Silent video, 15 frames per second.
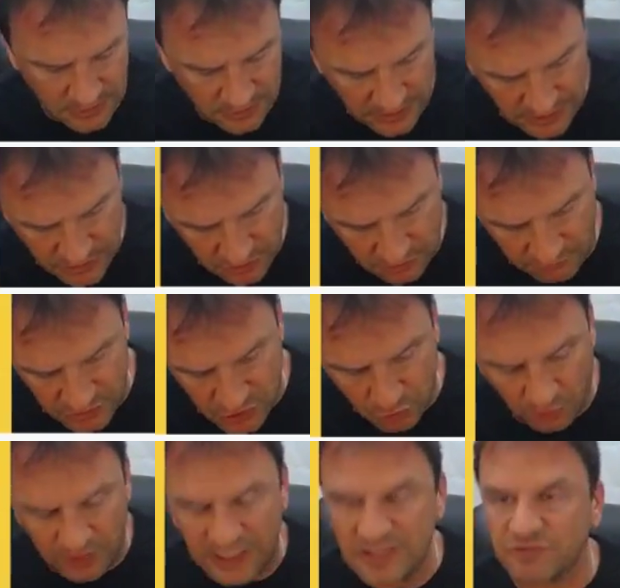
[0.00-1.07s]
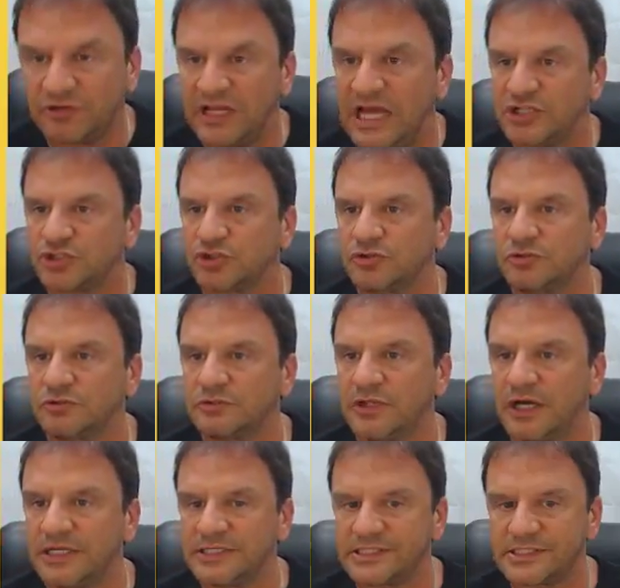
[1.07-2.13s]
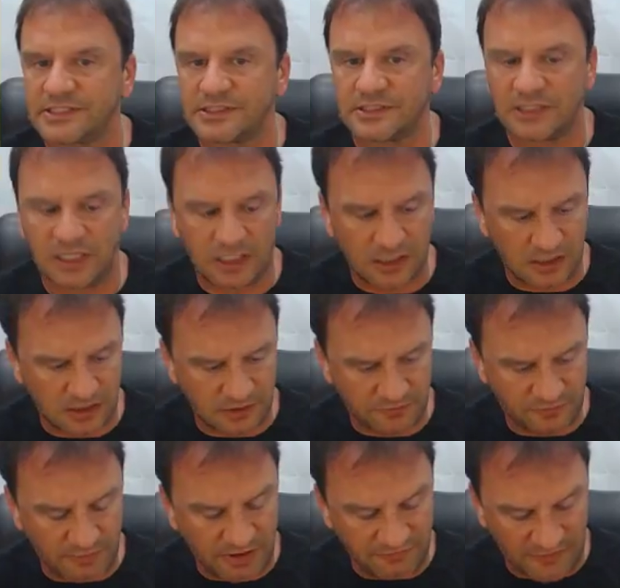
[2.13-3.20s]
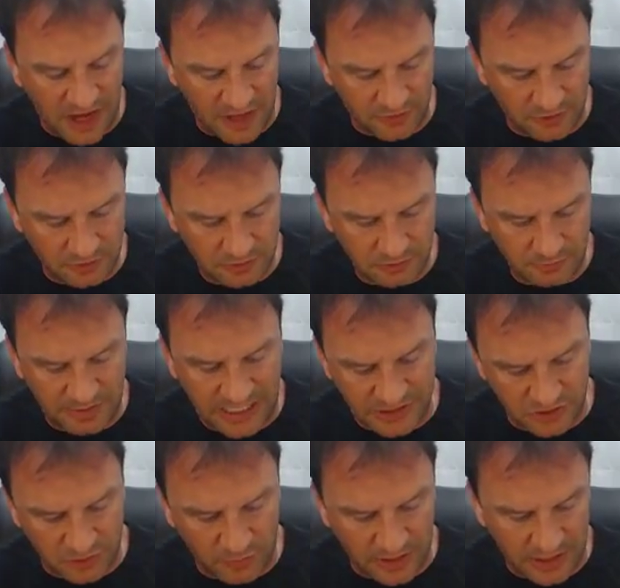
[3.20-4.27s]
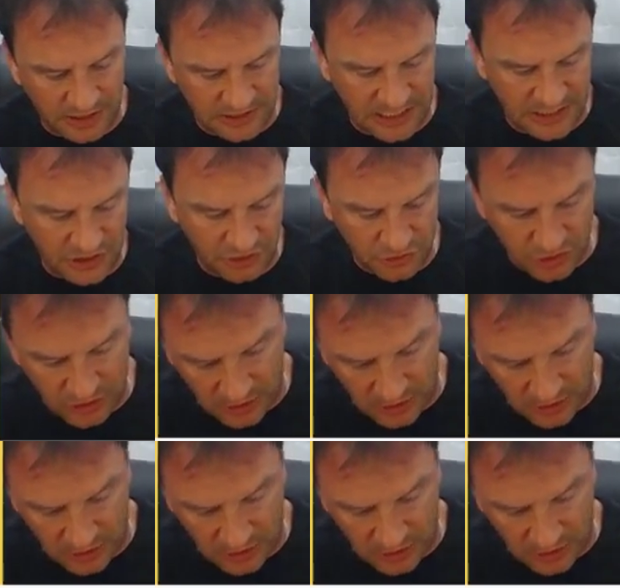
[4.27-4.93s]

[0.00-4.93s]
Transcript: These are Resort International dice from my father, who passed away 10 years